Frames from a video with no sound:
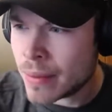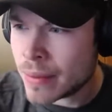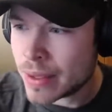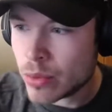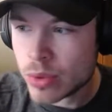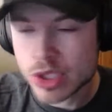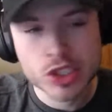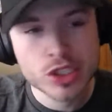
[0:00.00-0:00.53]
It
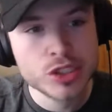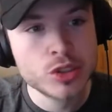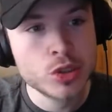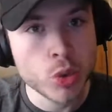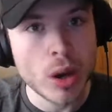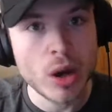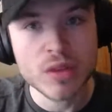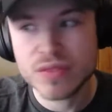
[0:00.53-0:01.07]
was
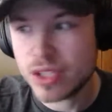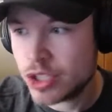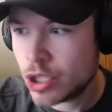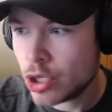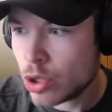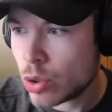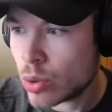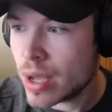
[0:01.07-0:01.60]

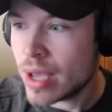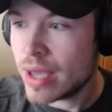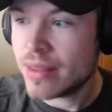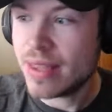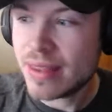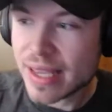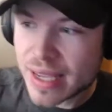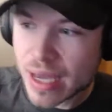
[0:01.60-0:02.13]
12-2.
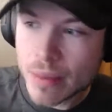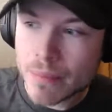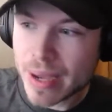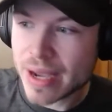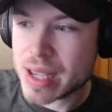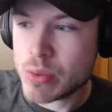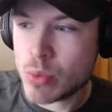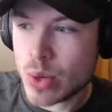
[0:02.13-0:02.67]
Then they come
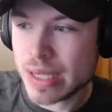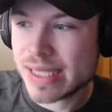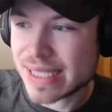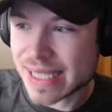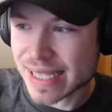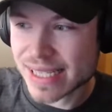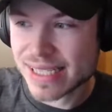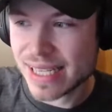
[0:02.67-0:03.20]
back and win
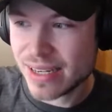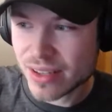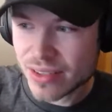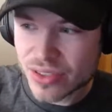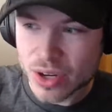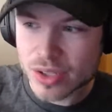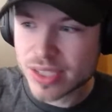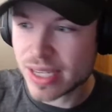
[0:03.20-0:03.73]

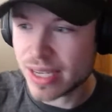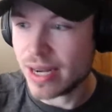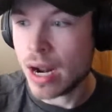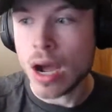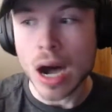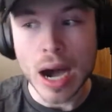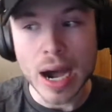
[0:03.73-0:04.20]
16-13.